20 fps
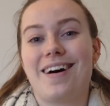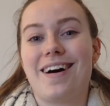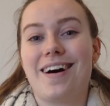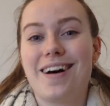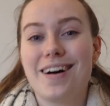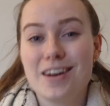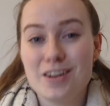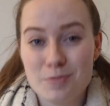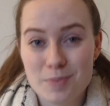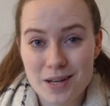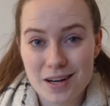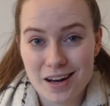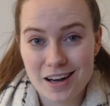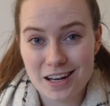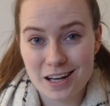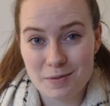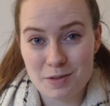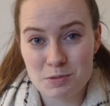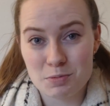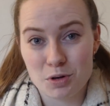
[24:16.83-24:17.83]
I've been
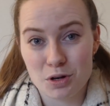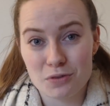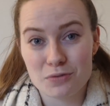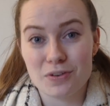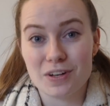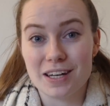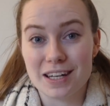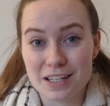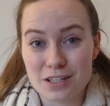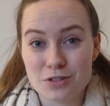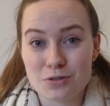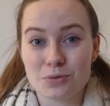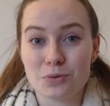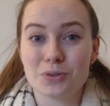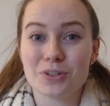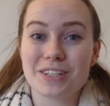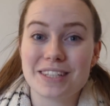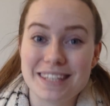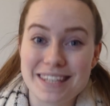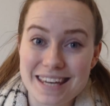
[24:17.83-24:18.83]
eyeing up this book for
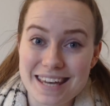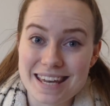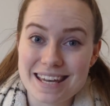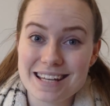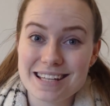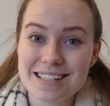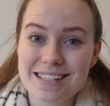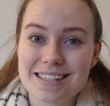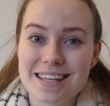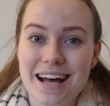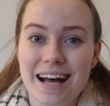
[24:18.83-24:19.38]
literal years